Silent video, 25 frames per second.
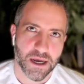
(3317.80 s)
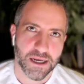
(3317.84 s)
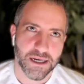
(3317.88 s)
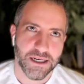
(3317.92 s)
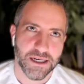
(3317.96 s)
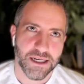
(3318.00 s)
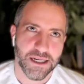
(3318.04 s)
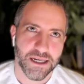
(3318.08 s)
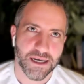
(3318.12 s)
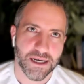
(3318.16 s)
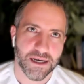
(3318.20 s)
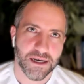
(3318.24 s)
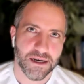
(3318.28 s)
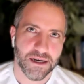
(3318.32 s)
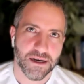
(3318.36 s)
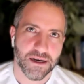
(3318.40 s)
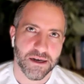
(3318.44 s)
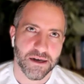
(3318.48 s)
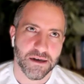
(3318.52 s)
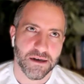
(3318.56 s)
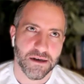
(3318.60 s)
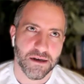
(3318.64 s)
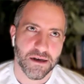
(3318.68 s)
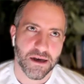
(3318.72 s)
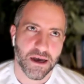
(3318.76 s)

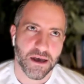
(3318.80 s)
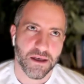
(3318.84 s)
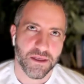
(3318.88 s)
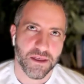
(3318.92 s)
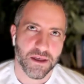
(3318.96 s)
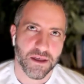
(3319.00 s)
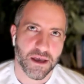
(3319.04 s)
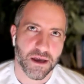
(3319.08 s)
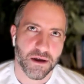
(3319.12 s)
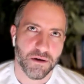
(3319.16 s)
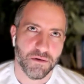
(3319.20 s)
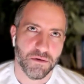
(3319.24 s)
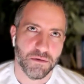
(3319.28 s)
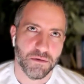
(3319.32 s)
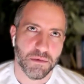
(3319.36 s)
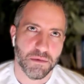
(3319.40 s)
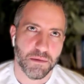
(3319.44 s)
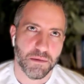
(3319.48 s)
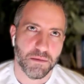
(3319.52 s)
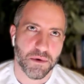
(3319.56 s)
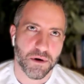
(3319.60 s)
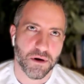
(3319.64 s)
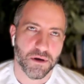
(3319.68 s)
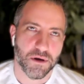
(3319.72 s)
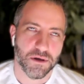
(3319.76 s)
idea, I think I
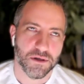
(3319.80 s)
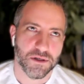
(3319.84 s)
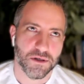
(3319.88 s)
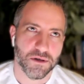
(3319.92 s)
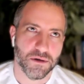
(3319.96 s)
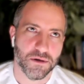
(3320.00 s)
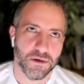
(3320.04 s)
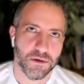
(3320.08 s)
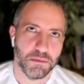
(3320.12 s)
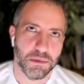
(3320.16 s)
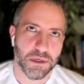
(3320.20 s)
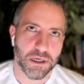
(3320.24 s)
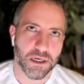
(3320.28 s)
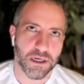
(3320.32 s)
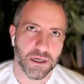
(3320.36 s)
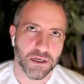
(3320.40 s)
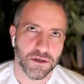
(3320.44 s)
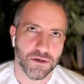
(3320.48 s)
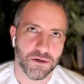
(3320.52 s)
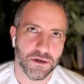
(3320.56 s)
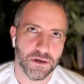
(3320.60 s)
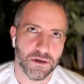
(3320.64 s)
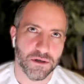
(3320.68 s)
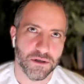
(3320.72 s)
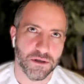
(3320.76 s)
remember also it being
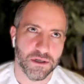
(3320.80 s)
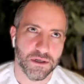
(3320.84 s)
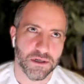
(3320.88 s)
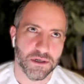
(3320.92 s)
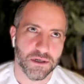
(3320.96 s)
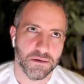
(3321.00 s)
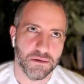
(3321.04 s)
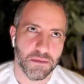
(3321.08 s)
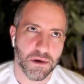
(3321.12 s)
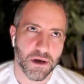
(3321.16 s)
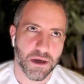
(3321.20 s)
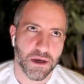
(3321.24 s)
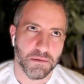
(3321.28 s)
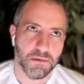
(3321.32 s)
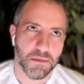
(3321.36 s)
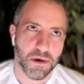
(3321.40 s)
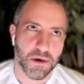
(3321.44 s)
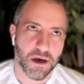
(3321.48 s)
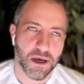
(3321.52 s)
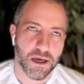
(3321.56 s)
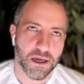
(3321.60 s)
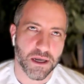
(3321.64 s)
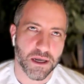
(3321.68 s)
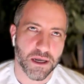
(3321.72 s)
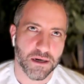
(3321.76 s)
drilled into my
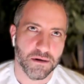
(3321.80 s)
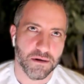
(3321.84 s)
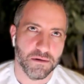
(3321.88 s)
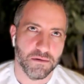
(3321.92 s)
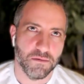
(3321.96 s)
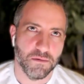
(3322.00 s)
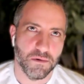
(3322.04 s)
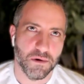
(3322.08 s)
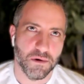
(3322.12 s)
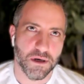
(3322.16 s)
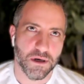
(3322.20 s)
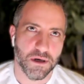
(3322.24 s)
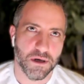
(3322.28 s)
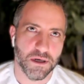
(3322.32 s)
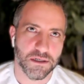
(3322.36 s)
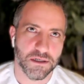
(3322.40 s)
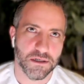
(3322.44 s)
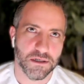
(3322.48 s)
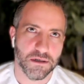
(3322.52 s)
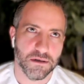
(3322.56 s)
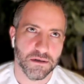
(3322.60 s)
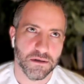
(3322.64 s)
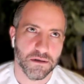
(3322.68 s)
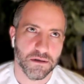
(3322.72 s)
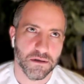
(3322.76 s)
mind
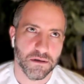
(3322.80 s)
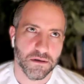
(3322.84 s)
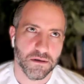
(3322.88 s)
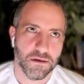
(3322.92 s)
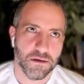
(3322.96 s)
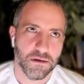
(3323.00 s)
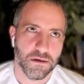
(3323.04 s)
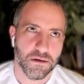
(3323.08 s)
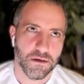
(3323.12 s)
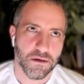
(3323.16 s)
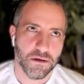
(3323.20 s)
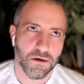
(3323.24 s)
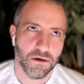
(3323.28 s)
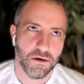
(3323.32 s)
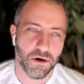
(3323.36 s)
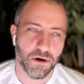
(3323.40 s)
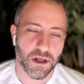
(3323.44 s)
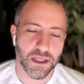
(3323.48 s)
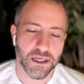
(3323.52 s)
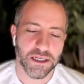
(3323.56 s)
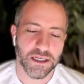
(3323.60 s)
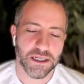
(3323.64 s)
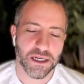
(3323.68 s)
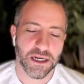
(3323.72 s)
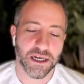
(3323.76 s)
was or
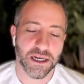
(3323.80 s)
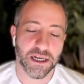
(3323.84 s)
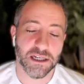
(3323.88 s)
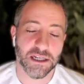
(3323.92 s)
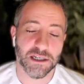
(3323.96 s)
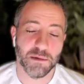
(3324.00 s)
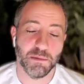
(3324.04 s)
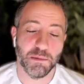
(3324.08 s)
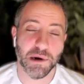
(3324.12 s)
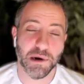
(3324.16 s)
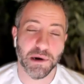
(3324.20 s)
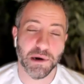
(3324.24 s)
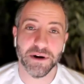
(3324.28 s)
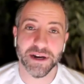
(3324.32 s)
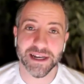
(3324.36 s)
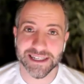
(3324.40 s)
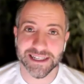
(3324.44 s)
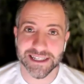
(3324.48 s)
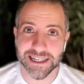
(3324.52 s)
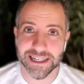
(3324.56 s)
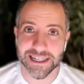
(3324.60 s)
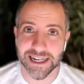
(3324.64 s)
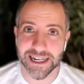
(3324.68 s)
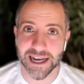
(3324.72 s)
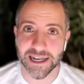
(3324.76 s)
at least I
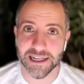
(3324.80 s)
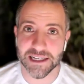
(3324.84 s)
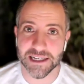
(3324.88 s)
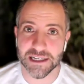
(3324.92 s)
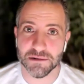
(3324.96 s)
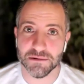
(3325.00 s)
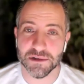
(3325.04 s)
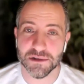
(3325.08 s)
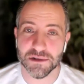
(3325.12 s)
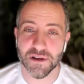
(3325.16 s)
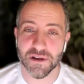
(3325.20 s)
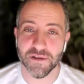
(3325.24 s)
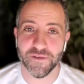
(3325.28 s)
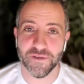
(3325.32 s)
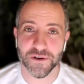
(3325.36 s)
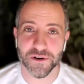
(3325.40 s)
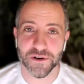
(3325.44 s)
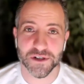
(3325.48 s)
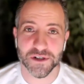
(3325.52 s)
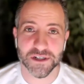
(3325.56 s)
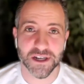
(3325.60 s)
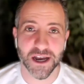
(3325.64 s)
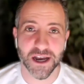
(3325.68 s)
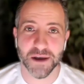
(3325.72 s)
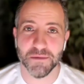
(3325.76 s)
experienced it as it was the
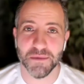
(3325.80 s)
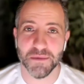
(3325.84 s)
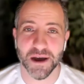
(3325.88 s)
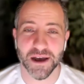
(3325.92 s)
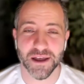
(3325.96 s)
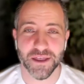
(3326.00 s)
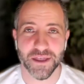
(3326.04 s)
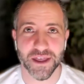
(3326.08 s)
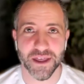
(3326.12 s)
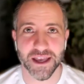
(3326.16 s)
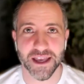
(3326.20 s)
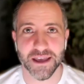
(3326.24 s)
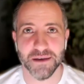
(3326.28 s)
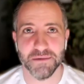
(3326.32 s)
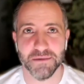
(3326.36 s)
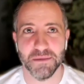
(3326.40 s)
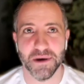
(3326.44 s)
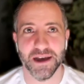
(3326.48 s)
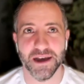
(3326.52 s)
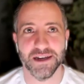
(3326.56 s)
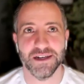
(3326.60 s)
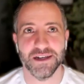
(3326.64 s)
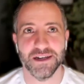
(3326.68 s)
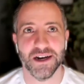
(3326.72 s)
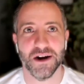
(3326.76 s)
first time I think in
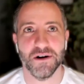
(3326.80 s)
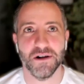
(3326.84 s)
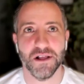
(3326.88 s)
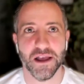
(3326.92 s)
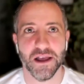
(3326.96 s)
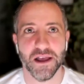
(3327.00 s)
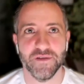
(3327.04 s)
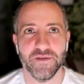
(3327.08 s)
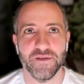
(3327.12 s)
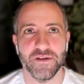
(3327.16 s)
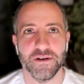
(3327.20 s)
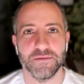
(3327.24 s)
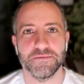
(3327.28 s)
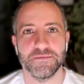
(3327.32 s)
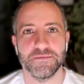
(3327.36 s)
my entire life,